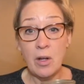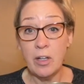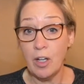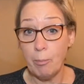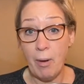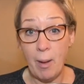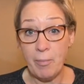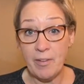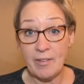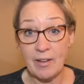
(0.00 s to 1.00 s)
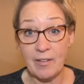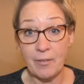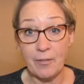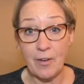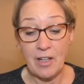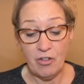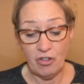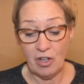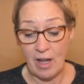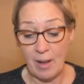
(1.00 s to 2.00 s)
You can pop this into the fridge.
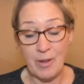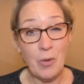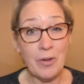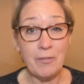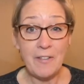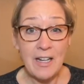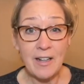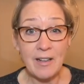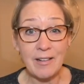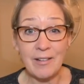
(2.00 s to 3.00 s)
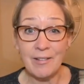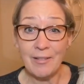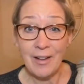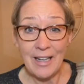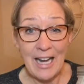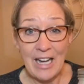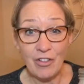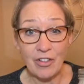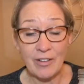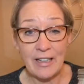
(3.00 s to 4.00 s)
You want to feed it
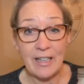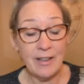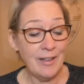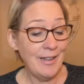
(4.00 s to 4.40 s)
occasionally,